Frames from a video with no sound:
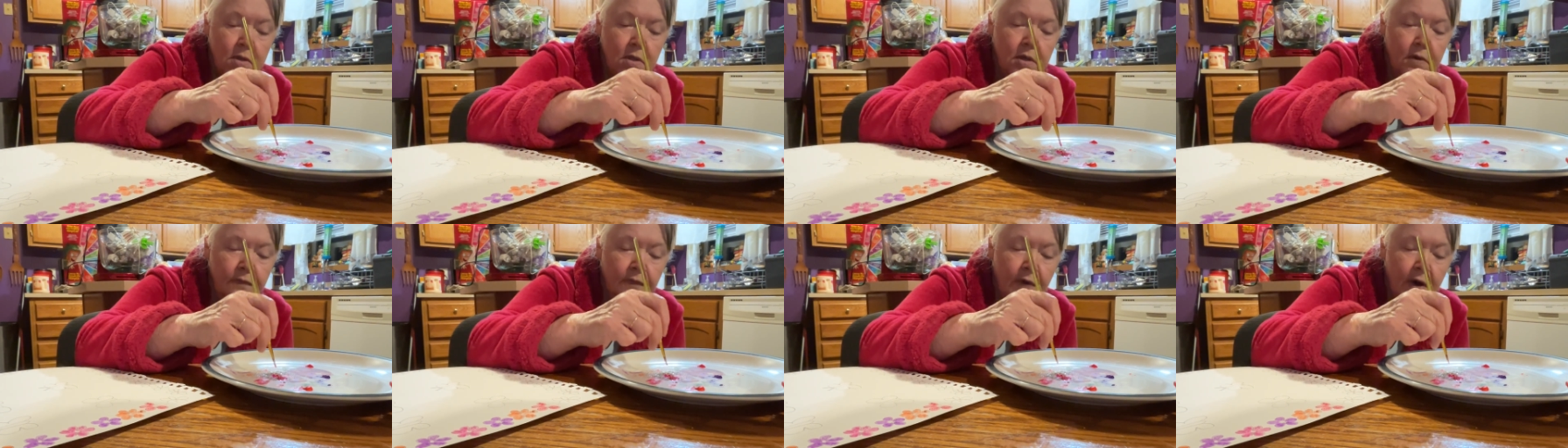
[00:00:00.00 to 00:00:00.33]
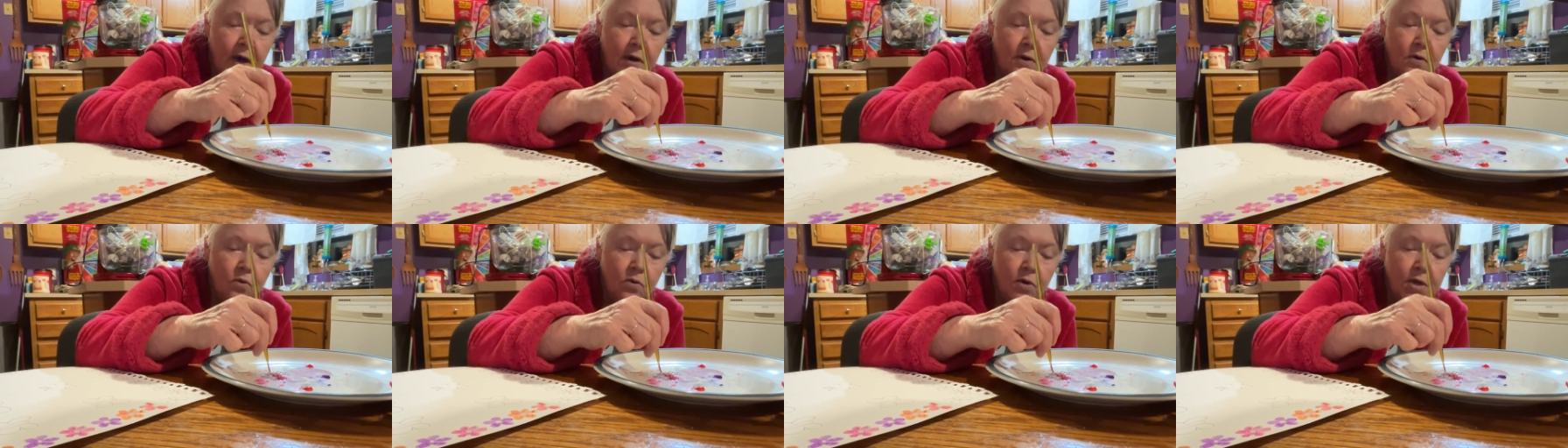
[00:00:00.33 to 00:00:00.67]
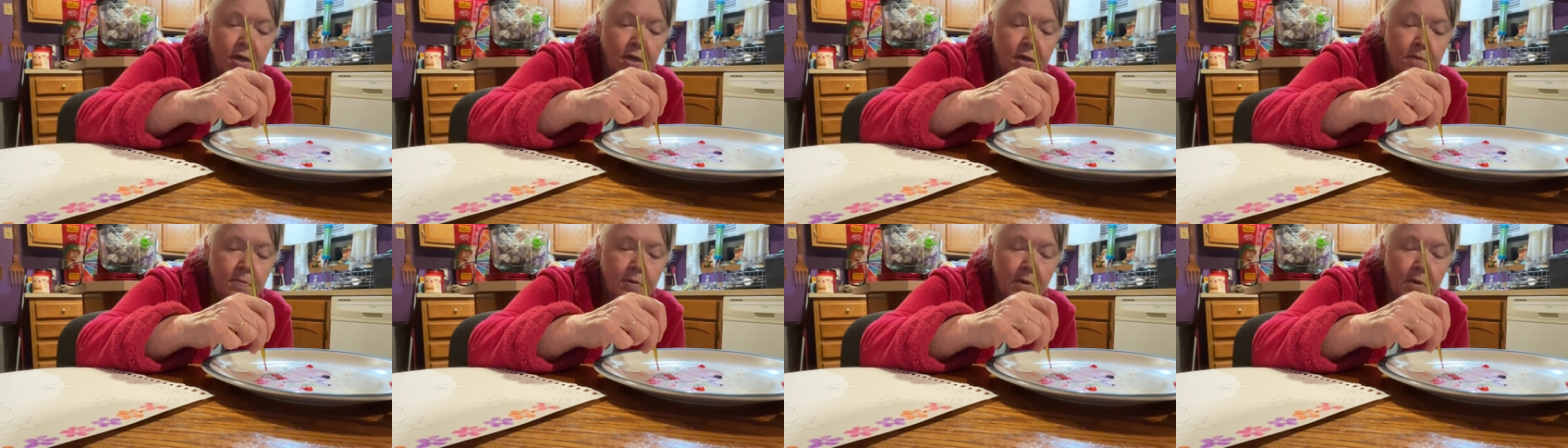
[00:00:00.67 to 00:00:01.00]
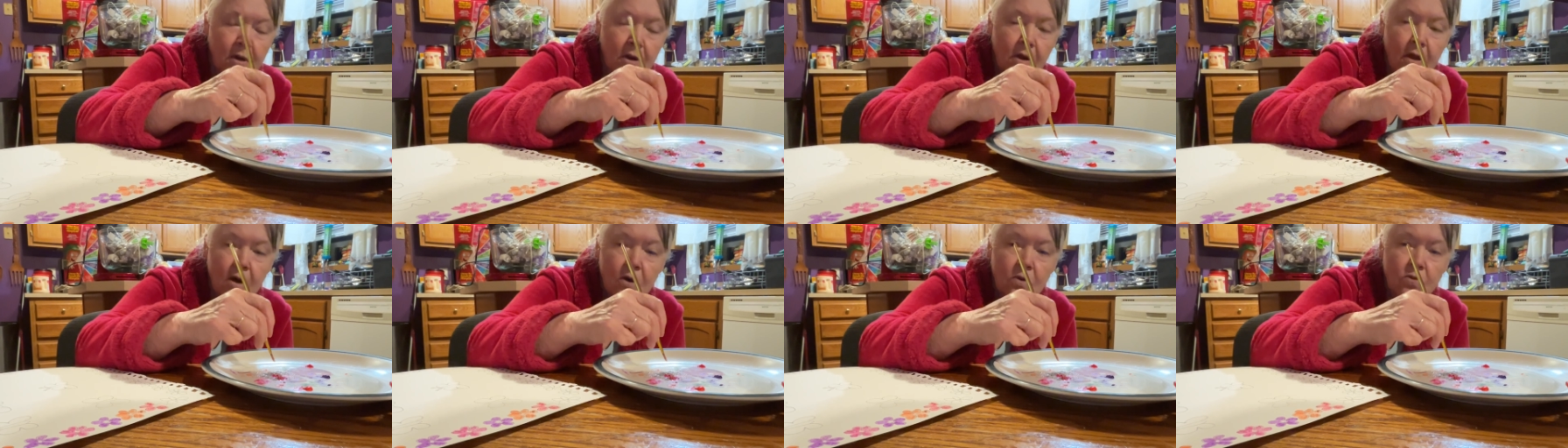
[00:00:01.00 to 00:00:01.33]
If I don't keep a
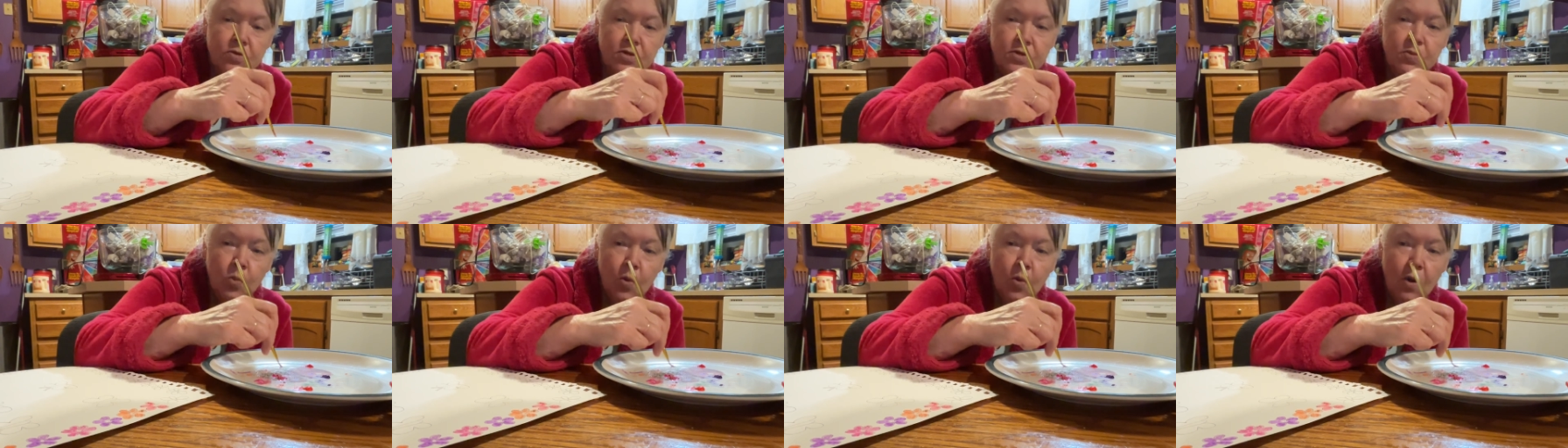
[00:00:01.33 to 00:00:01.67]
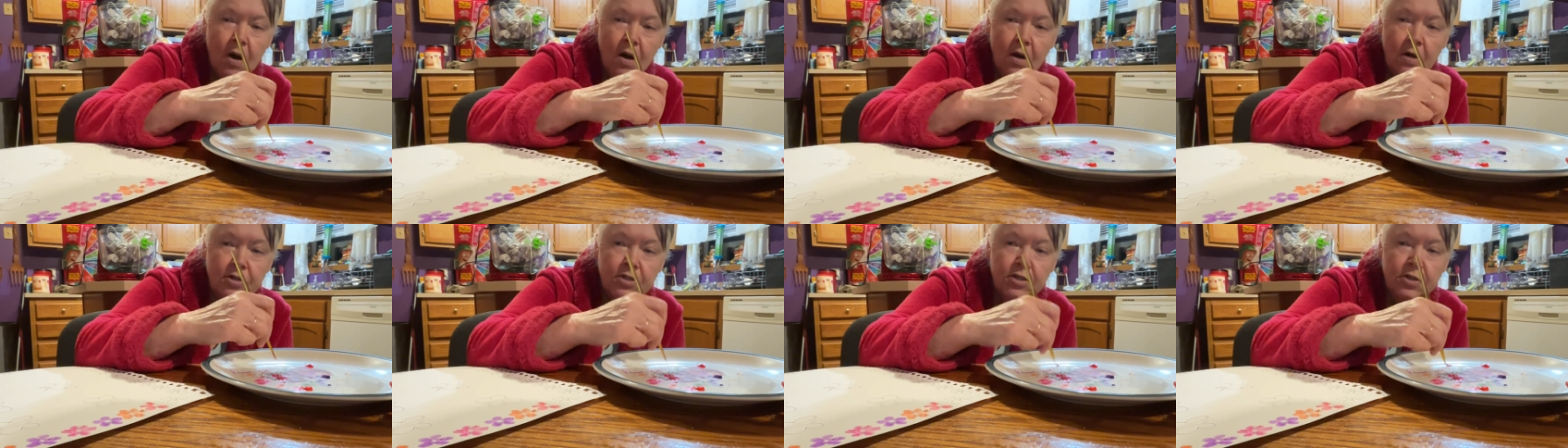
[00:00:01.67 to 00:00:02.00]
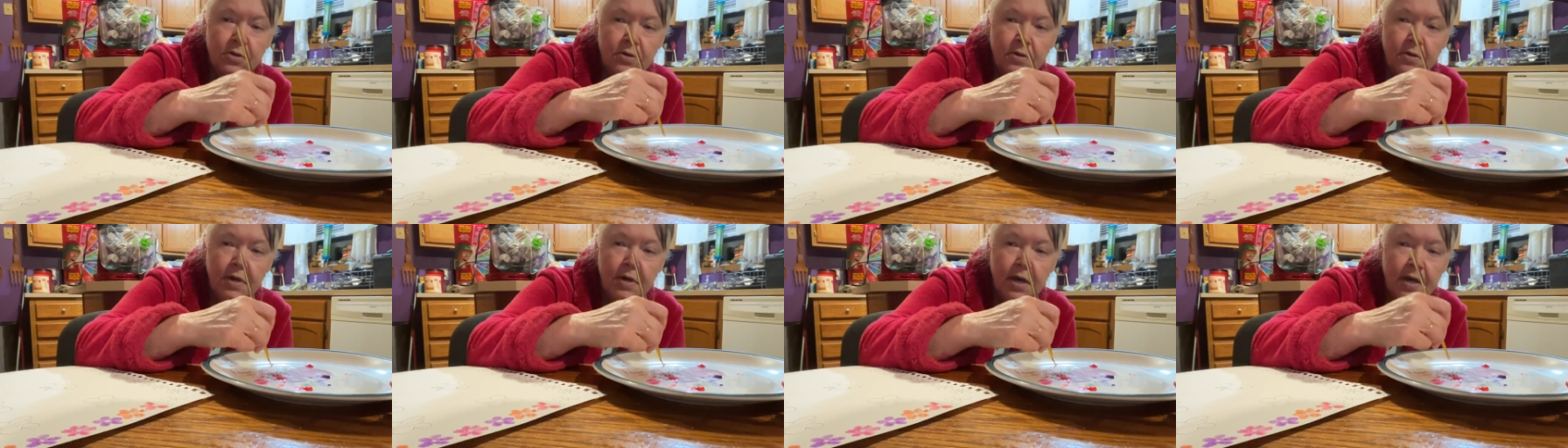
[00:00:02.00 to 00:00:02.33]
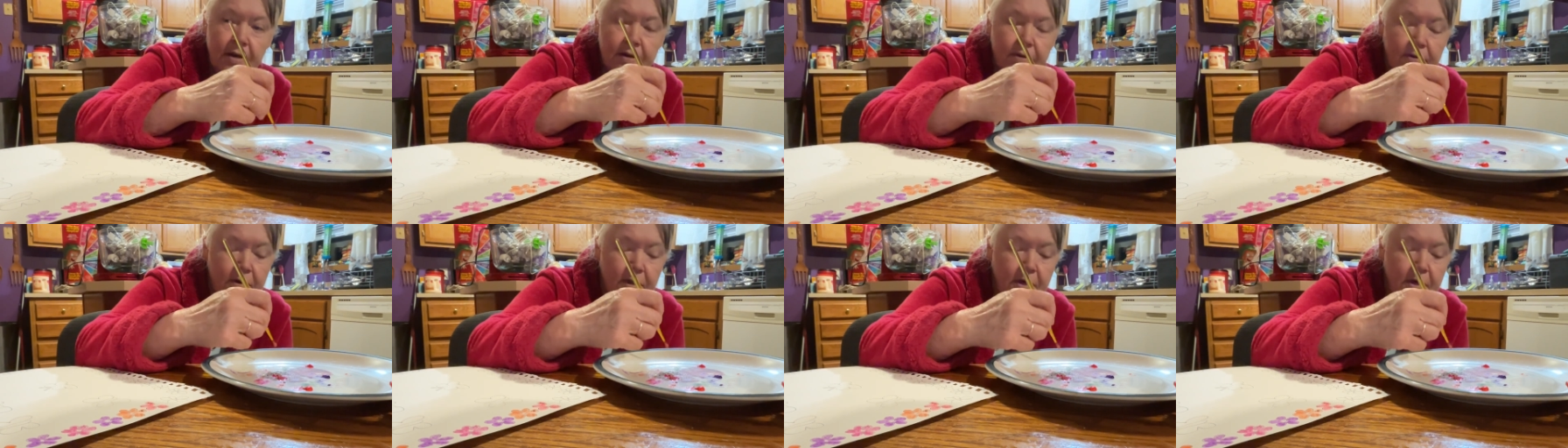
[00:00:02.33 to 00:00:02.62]
close watch on that,